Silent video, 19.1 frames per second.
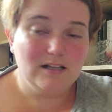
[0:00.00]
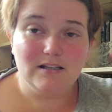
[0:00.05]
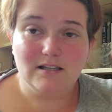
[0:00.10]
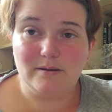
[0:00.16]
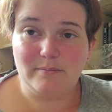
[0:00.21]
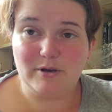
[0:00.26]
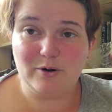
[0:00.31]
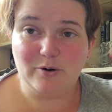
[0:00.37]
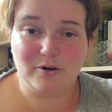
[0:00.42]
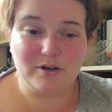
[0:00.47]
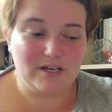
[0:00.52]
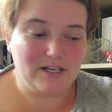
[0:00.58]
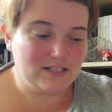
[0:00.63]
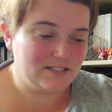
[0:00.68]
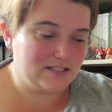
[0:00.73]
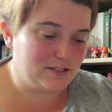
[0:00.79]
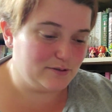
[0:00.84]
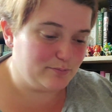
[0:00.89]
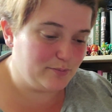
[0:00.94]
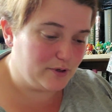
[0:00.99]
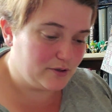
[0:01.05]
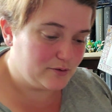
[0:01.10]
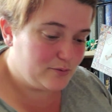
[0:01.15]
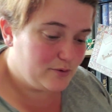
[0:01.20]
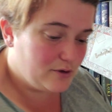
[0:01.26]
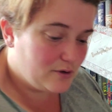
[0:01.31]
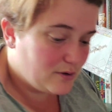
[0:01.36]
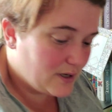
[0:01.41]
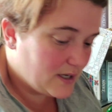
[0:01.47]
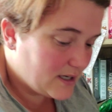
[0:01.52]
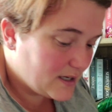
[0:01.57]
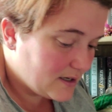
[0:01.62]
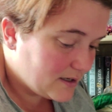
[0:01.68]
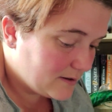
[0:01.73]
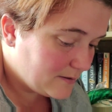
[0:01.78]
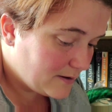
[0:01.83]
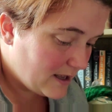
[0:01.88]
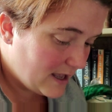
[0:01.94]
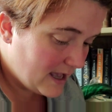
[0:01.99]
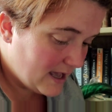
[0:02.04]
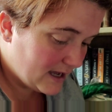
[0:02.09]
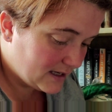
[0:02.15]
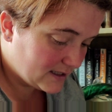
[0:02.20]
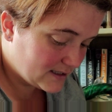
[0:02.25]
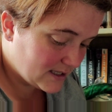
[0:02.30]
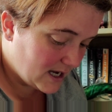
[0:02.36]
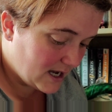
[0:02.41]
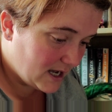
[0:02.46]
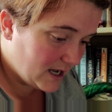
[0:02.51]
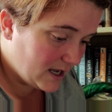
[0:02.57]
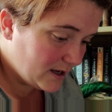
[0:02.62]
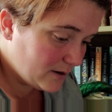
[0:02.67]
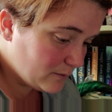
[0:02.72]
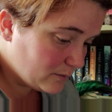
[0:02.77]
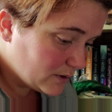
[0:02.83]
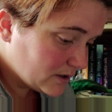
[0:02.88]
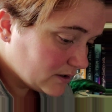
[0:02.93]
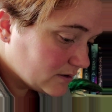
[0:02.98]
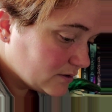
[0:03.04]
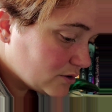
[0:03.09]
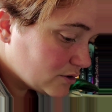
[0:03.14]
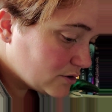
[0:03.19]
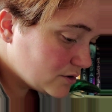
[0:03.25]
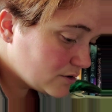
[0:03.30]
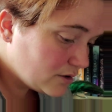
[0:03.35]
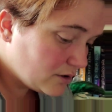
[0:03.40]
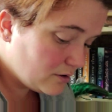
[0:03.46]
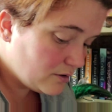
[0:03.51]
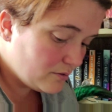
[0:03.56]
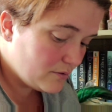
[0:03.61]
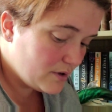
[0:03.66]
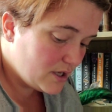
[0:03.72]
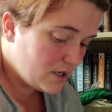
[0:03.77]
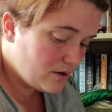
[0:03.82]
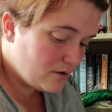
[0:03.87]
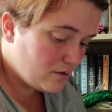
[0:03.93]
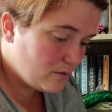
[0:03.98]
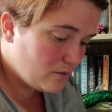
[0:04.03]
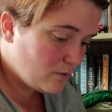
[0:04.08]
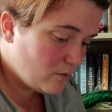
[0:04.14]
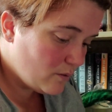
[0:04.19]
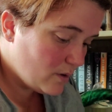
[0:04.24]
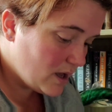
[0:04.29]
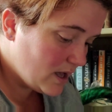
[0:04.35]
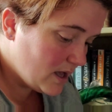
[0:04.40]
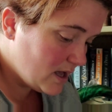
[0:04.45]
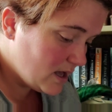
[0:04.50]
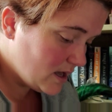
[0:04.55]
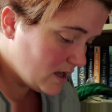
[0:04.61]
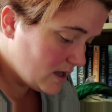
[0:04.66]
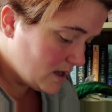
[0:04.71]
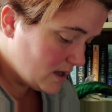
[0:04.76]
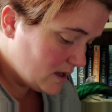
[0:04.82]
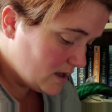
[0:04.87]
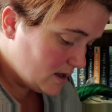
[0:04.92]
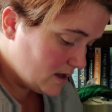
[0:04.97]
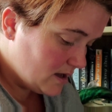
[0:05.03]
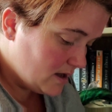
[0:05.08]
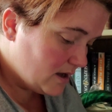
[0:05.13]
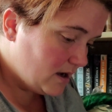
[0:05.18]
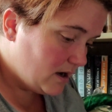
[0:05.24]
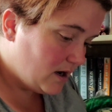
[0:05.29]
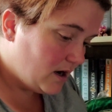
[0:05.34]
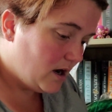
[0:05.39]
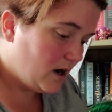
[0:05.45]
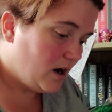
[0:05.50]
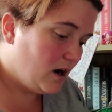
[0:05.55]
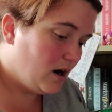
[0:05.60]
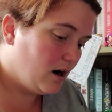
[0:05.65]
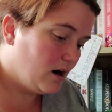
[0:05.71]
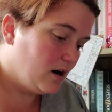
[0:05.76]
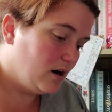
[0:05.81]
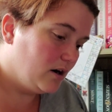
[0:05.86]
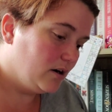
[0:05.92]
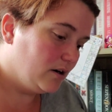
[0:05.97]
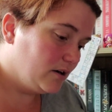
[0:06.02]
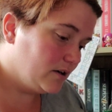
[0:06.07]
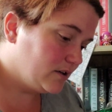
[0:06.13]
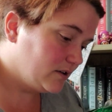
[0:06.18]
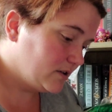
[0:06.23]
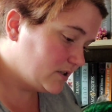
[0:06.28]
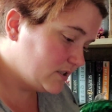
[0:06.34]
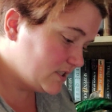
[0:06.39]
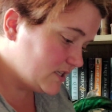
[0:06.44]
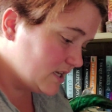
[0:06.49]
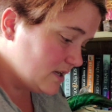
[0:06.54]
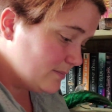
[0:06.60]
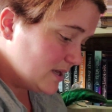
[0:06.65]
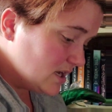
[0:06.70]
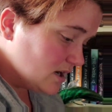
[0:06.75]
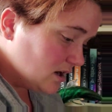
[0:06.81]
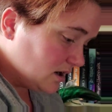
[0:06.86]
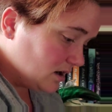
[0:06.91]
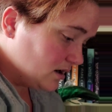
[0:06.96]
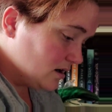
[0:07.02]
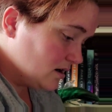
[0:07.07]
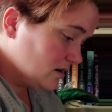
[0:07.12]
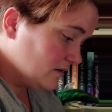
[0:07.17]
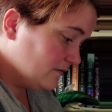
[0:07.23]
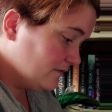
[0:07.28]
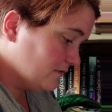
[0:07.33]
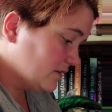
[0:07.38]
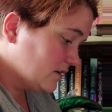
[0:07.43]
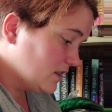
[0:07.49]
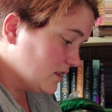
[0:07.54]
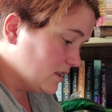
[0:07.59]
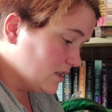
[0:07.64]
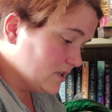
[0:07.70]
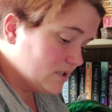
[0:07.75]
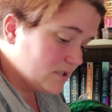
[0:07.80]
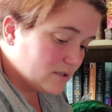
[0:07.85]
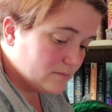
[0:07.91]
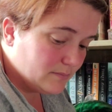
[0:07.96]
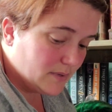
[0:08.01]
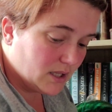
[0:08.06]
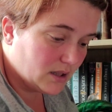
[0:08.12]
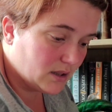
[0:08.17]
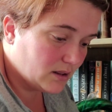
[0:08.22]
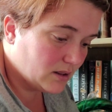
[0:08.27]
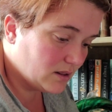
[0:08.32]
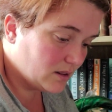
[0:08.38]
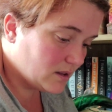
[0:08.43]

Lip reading: Let me organize these books real quick, and I will show you our TBR for this month.